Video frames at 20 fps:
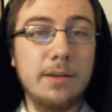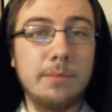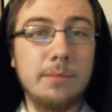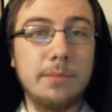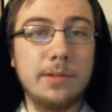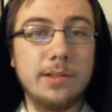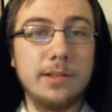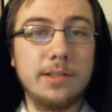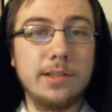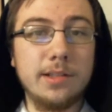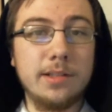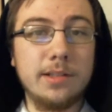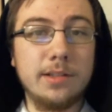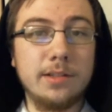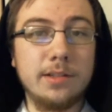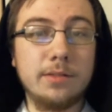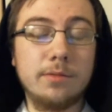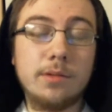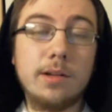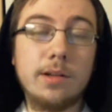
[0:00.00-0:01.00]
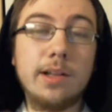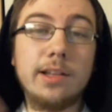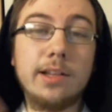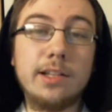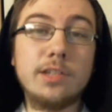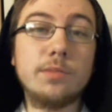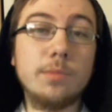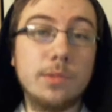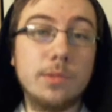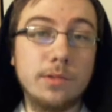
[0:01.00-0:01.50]
but since at
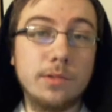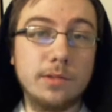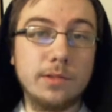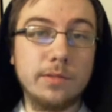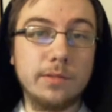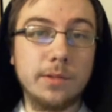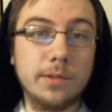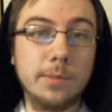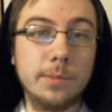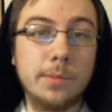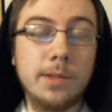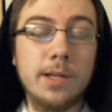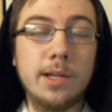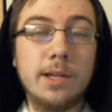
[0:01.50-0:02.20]
least most of them,